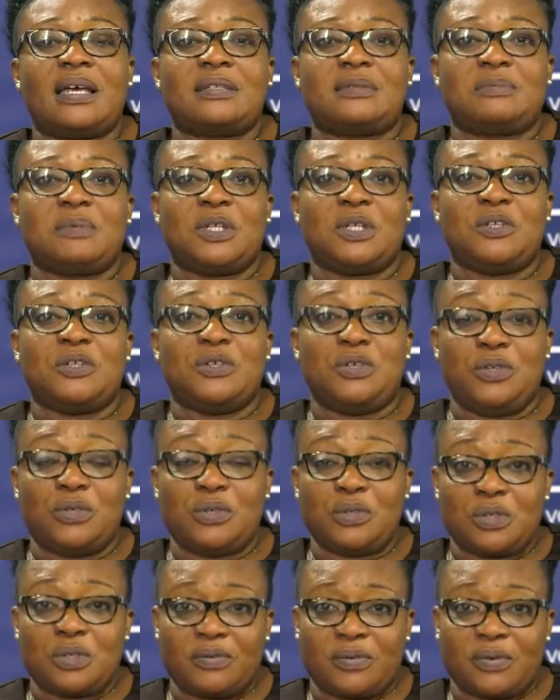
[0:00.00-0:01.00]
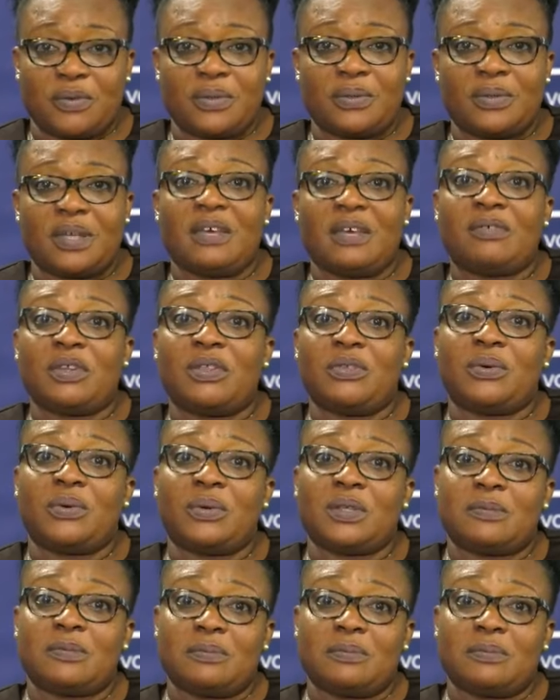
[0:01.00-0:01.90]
been useful, even though it's been